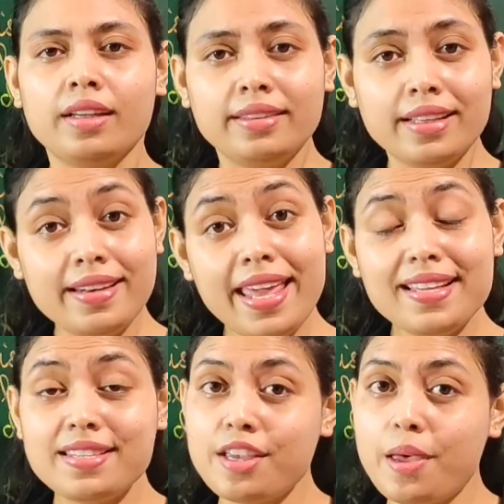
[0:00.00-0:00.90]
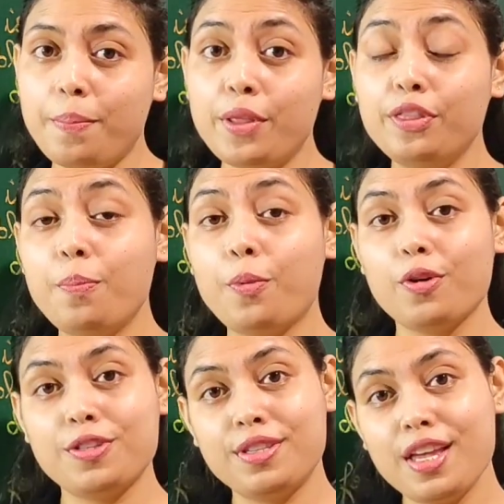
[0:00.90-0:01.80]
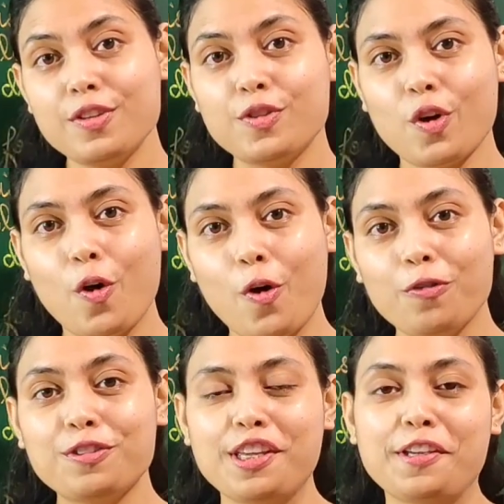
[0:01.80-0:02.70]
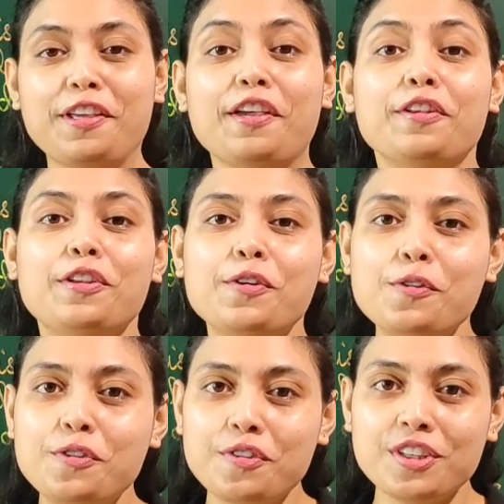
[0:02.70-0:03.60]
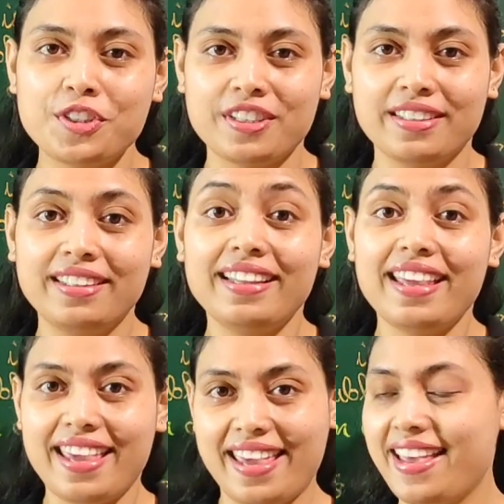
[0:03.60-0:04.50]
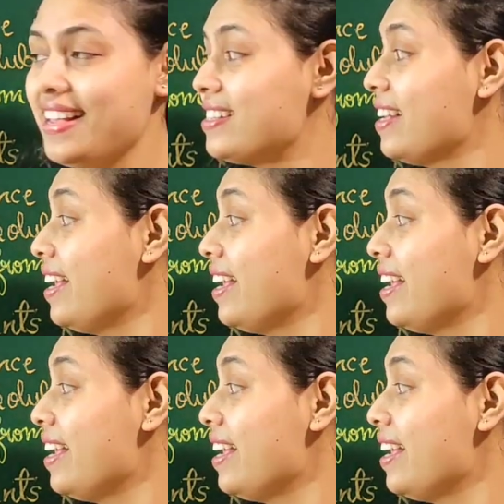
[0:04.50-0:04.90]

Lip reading: The next step in the process of taking nutrition is